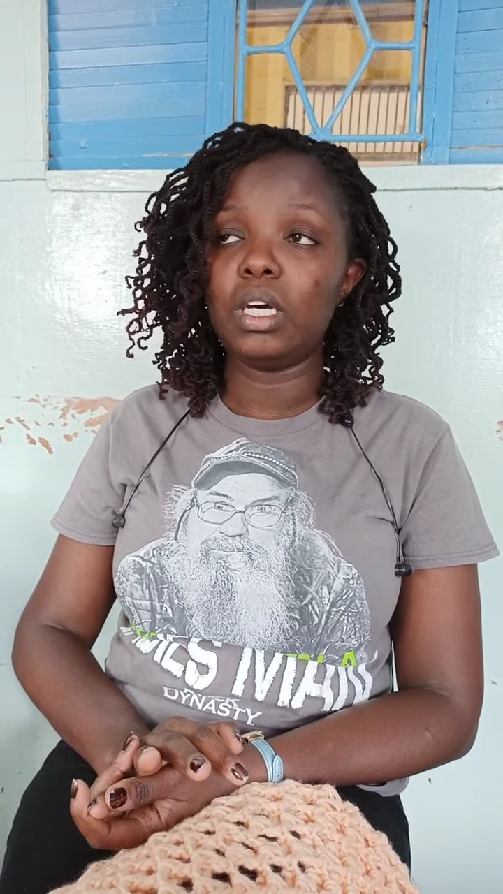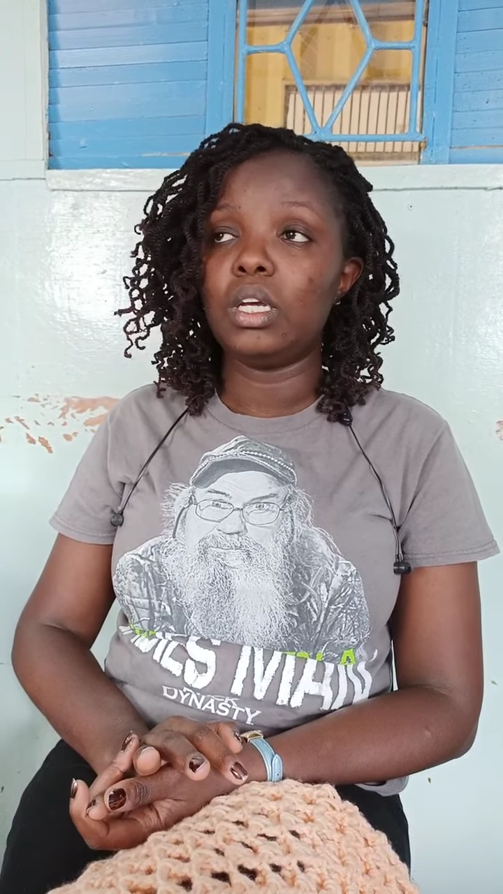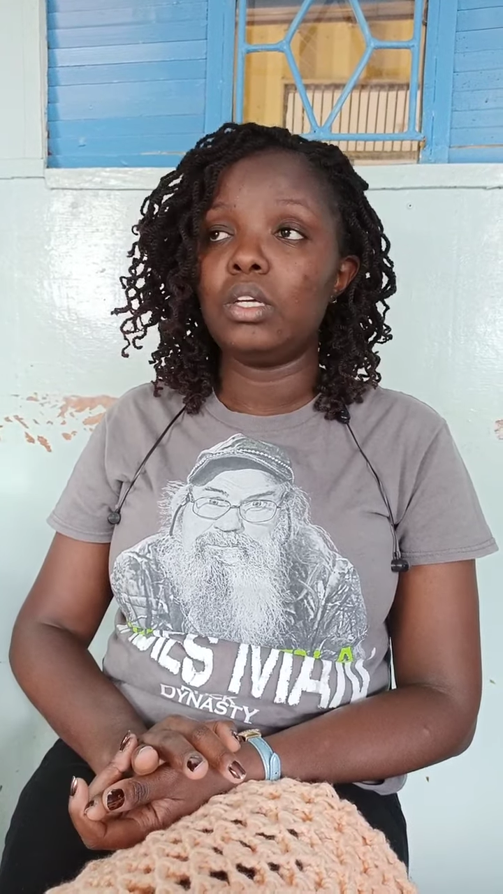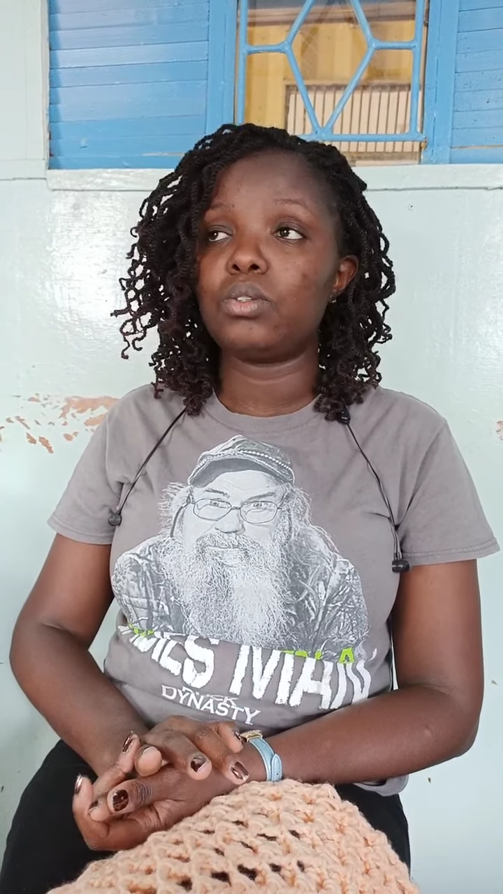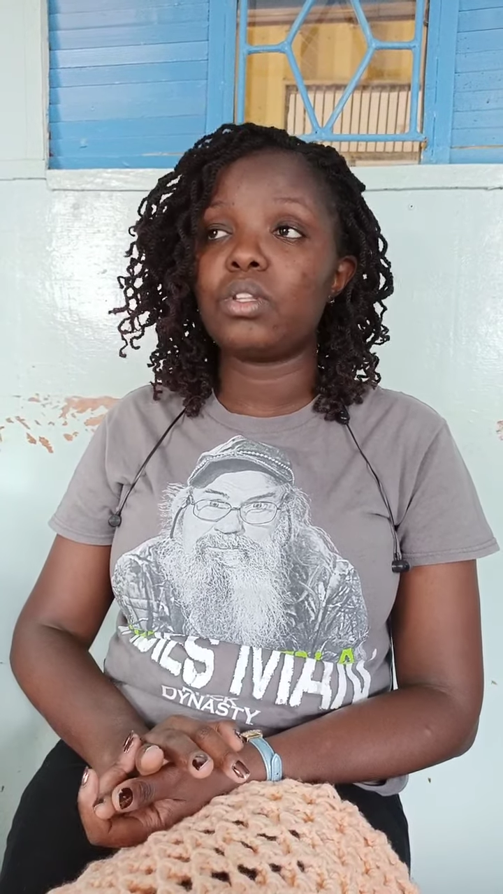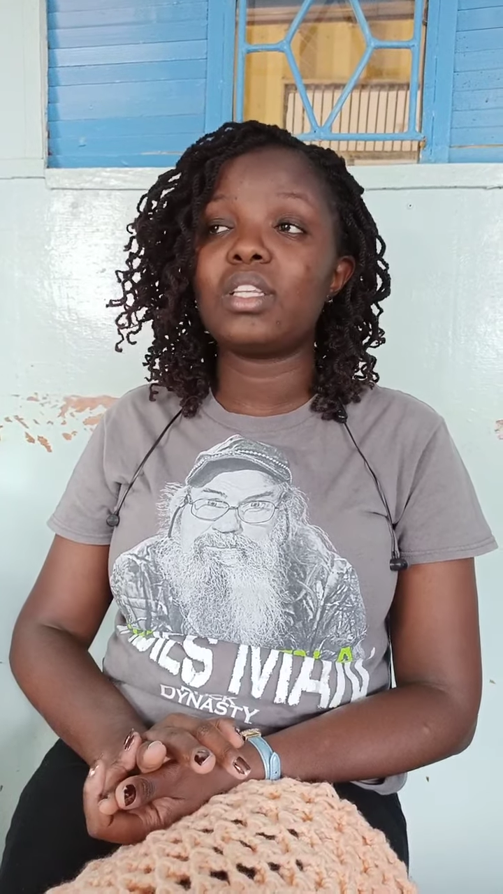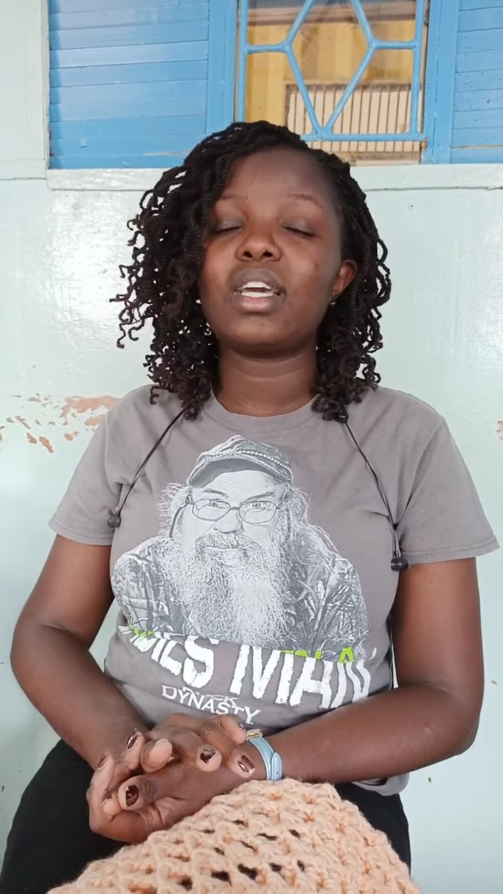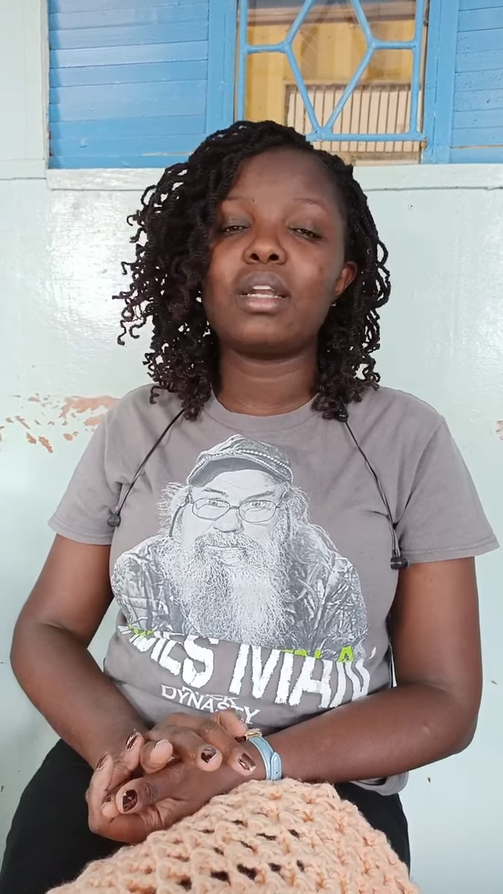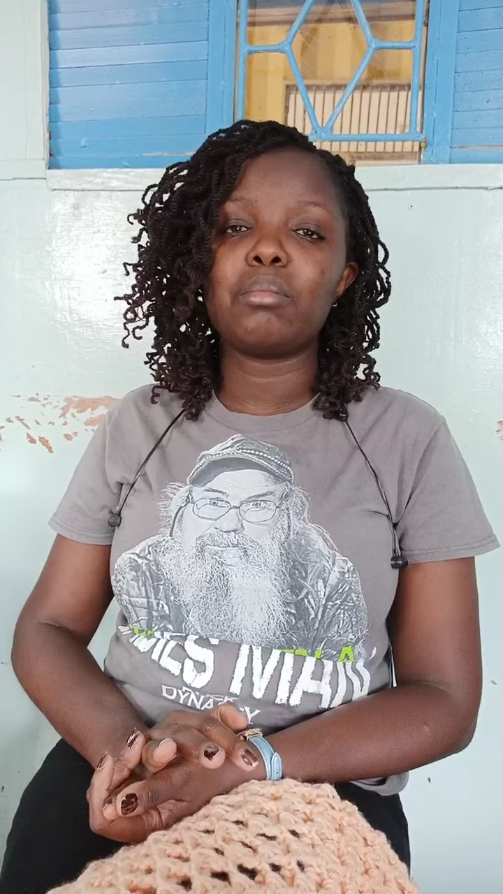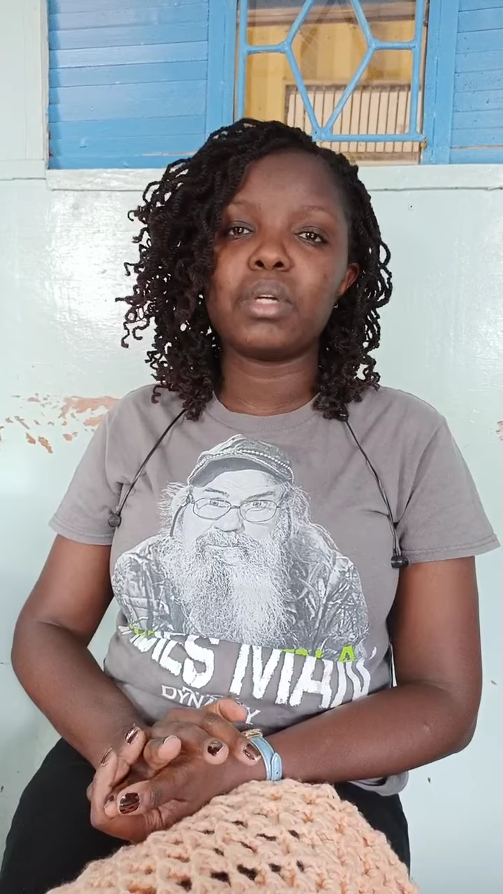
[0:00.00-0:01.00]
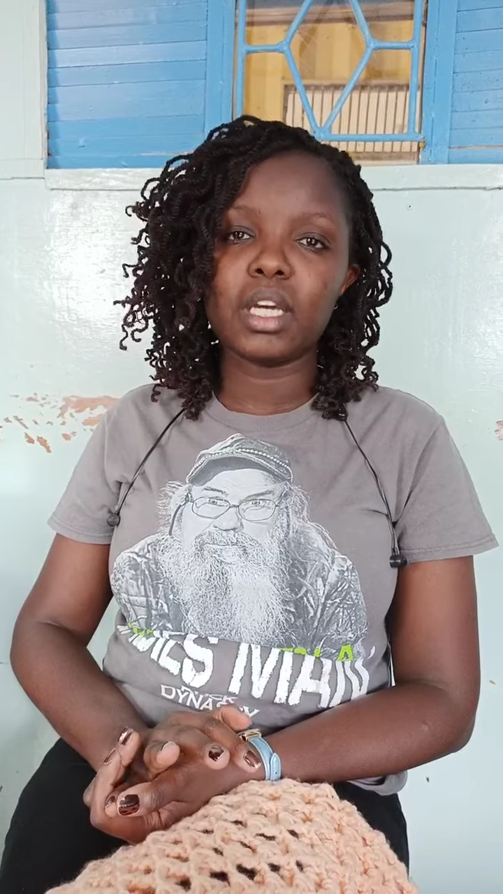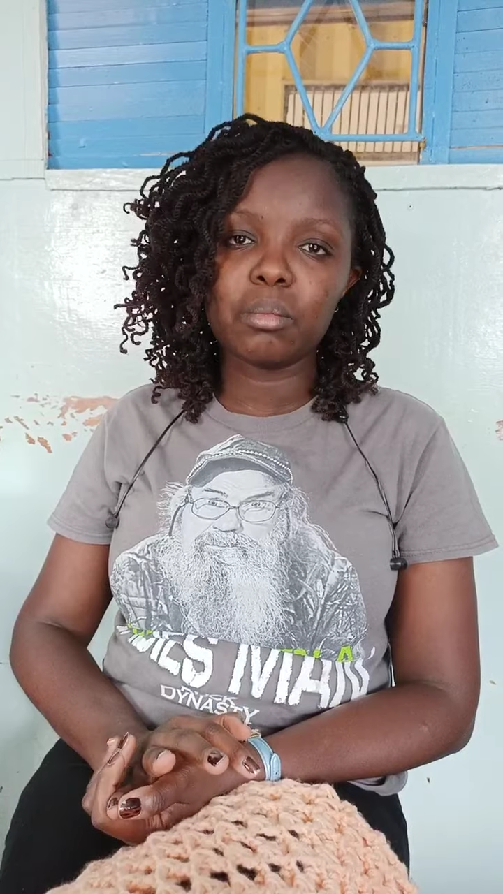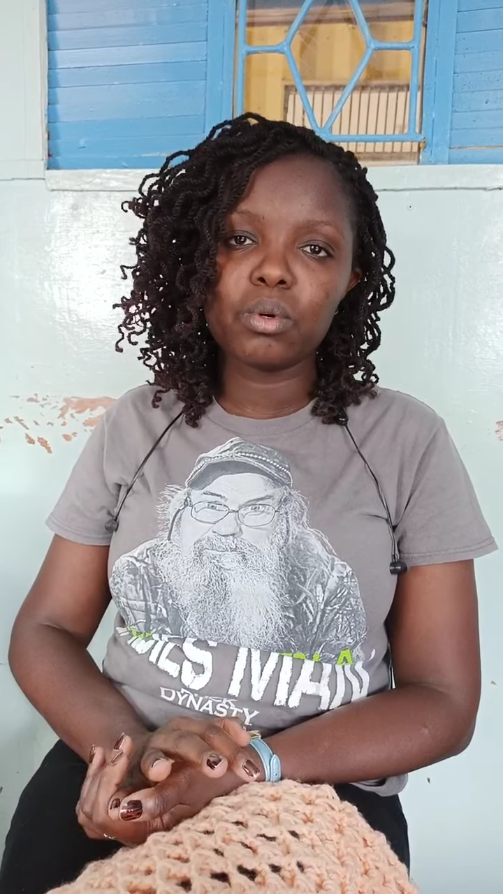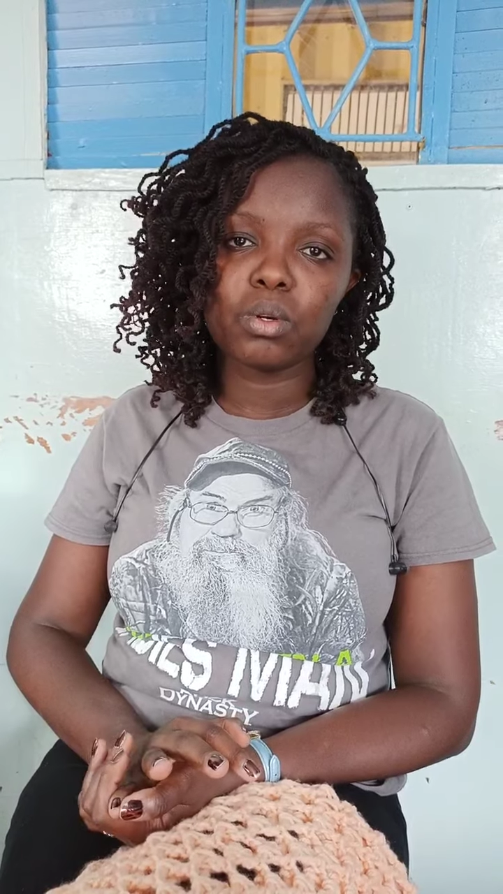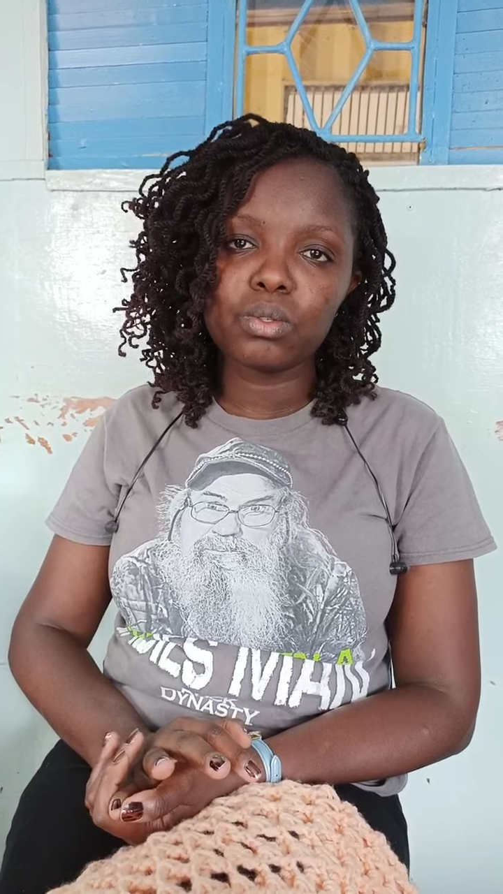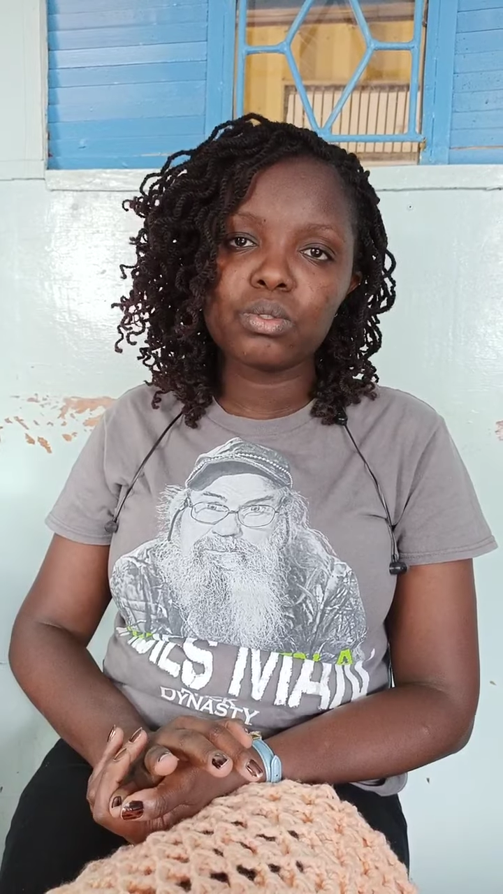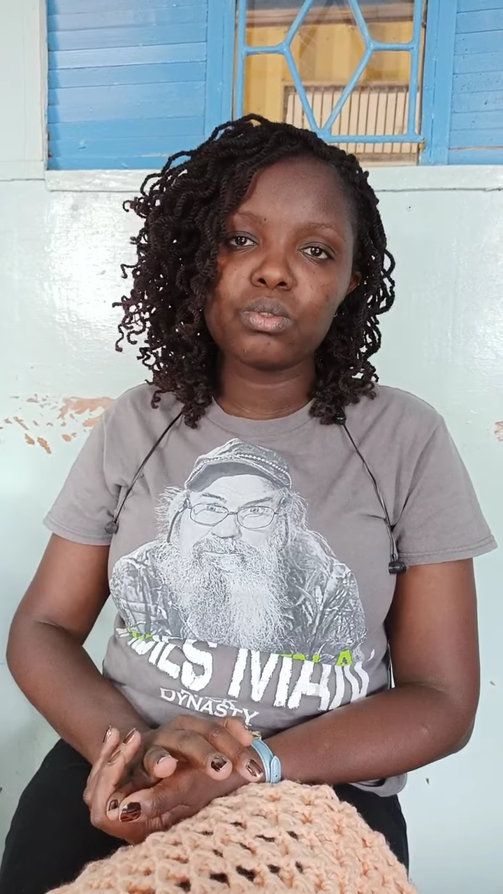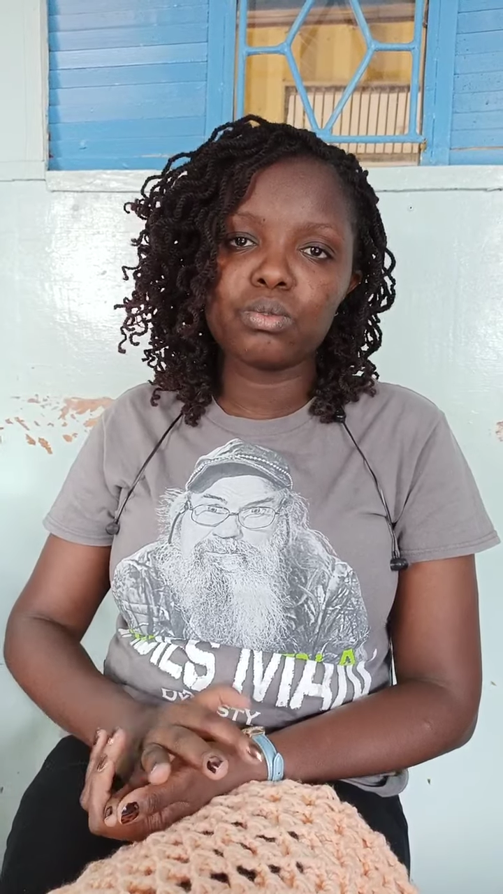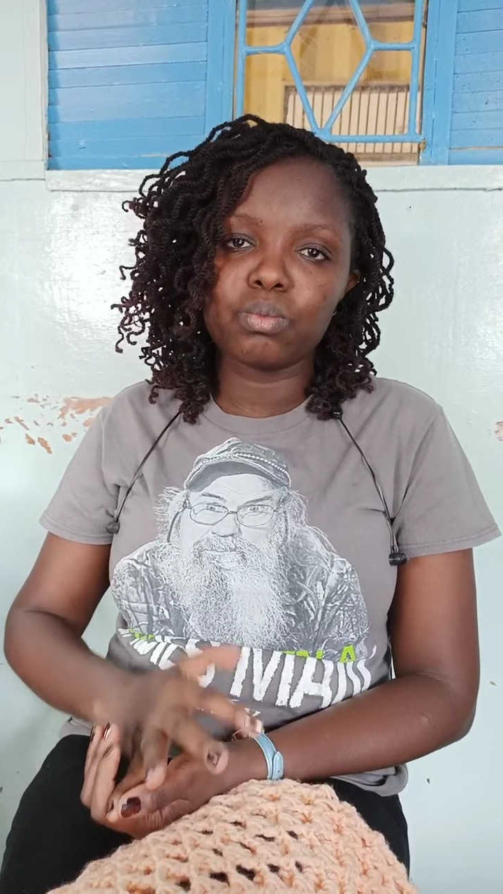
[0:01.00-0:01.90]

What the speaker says: so that they can be able also to